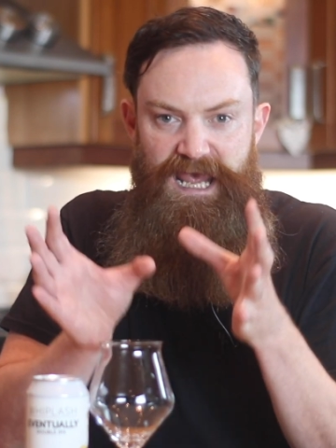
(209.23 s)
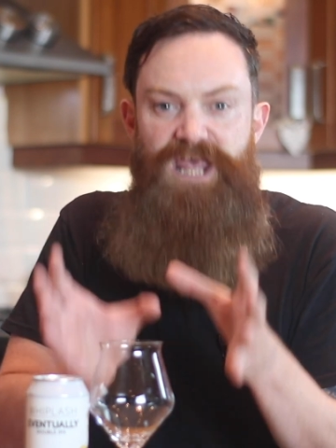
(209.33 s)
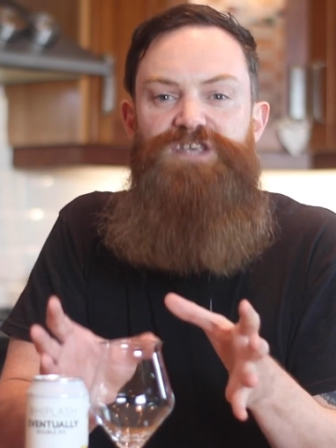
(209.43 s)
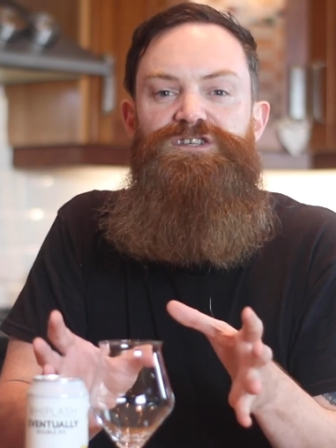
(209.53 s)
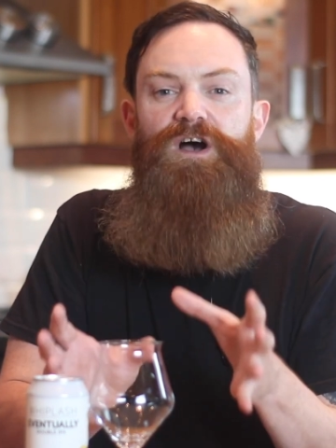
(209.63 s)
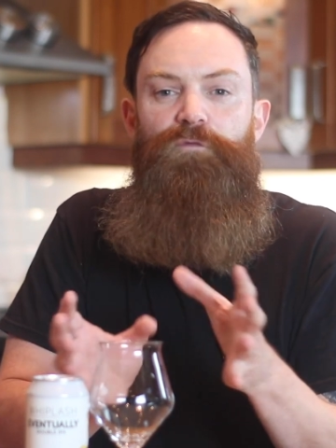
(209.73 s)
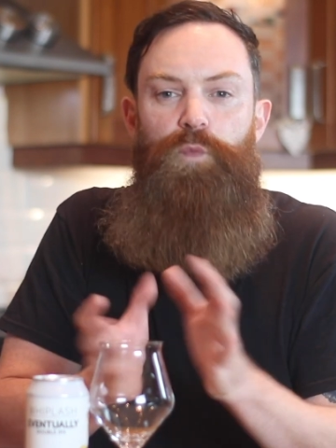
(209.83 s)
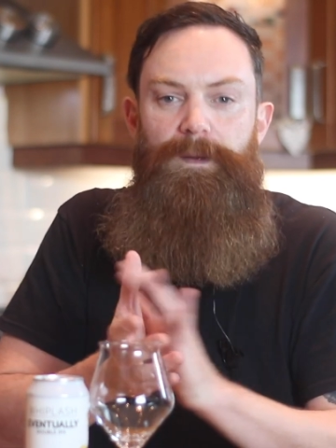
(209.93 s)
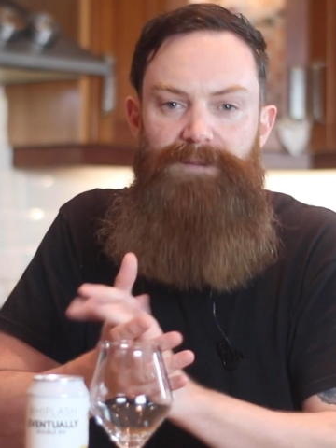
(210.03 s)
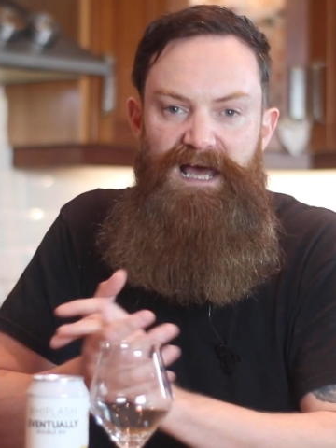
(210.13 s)
Each of
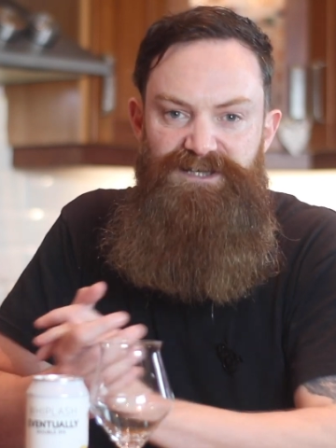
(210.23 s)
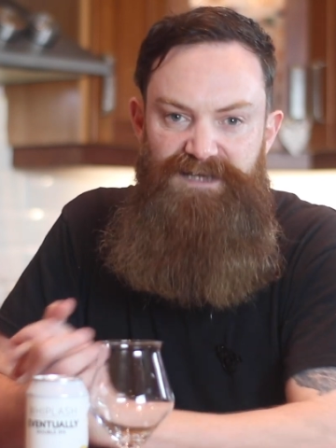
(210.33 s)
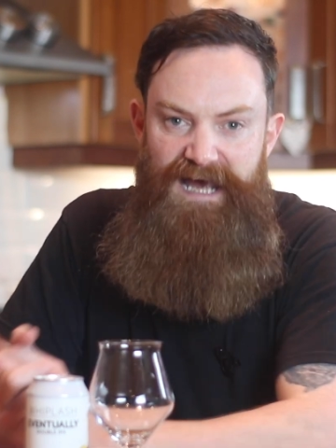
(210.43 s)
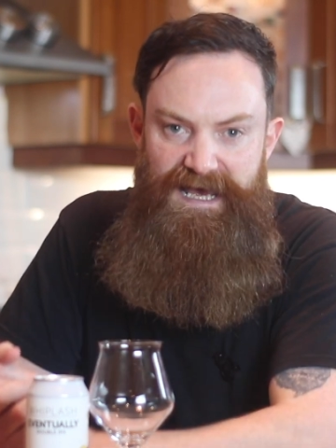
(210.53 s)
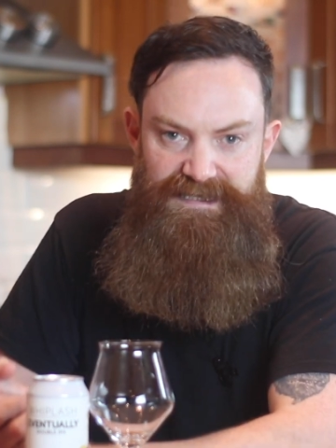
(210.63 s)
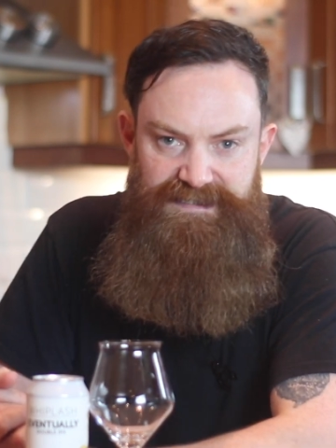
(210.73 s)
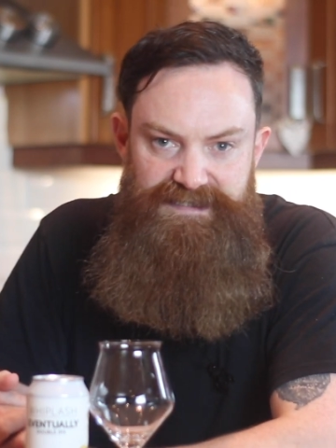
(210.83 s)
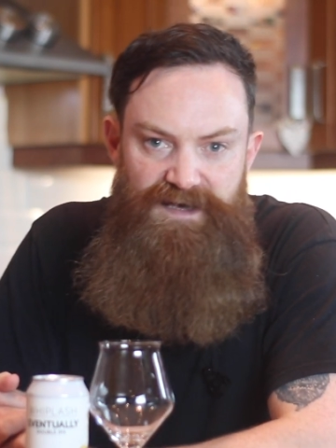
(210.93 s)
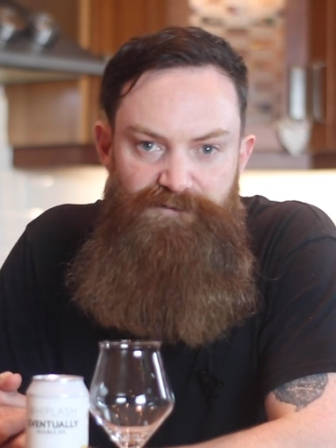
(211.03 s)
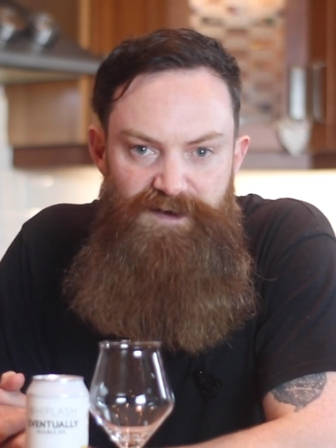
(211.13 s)
Whiplash cans
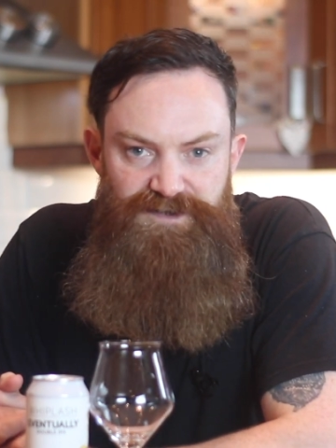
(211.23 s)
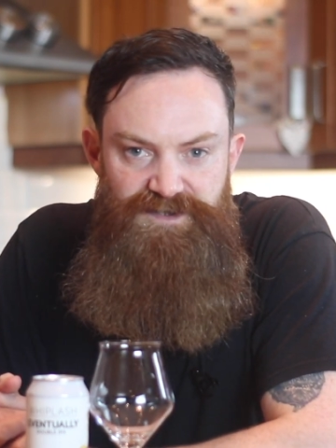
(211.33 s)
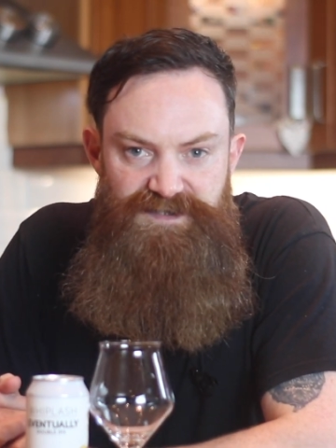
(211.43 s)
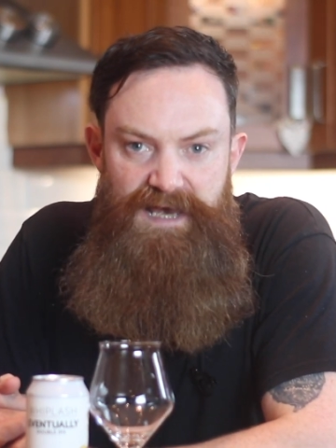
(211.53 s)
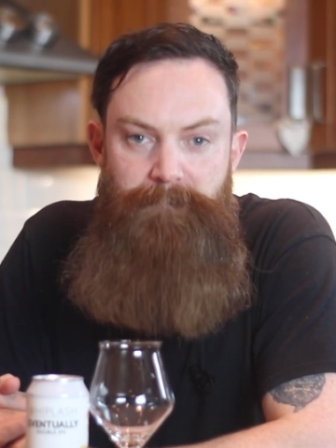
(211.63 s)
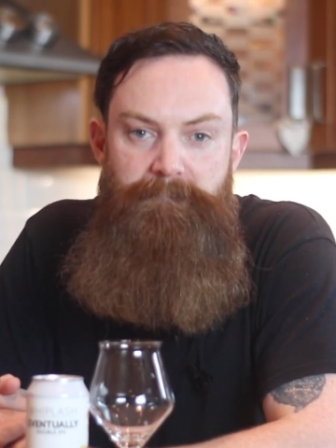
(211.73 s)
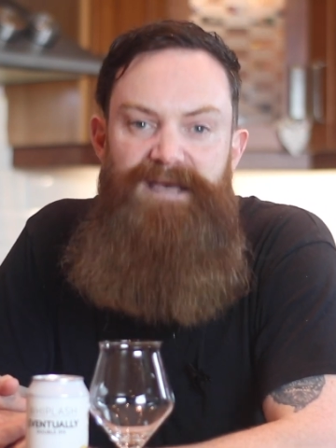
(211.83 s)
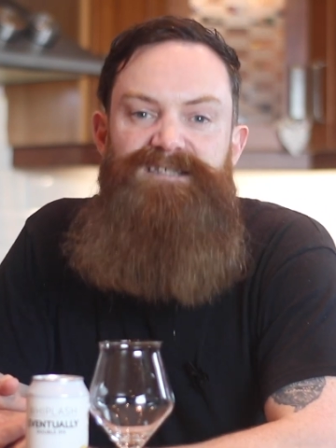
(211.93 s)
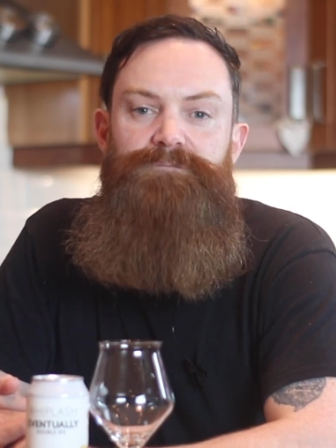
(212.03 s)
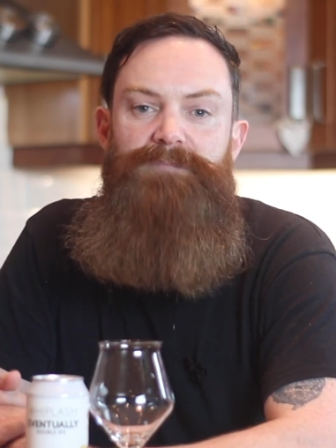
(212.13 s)
features a
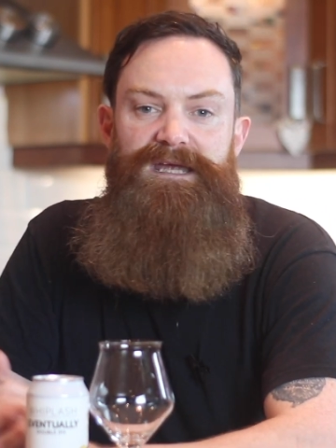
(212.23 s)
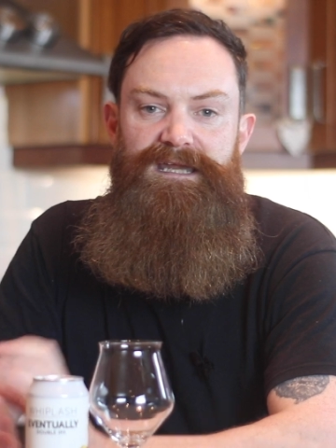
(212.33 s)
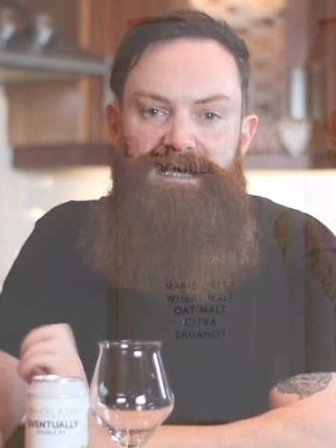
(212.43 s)
mixed media